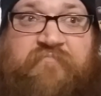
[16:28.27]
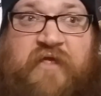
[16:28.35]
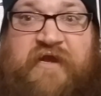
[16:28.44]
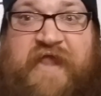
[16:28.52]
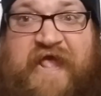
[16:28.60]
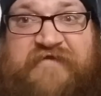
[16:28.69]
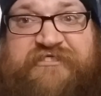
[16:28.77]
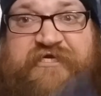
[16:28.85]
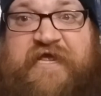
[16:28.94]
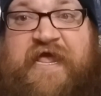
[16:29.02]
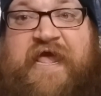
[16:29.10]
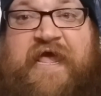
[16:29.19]
in
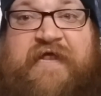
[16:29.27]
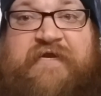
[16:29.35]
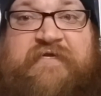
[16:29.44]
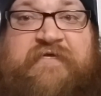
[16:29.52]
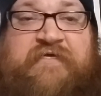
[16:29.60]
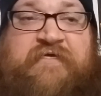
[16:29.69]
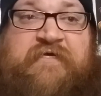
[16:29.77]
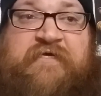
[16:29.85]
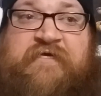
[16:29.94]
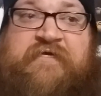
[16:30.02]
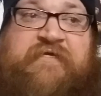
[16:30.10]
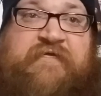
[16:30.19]
Hatchet, and
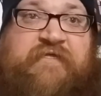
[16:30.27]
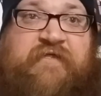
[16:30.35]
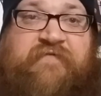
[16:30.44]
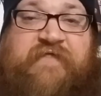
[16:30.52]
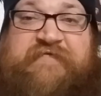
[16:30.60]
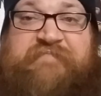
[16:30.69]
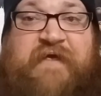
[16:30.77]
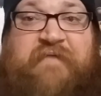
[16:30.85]
this might be.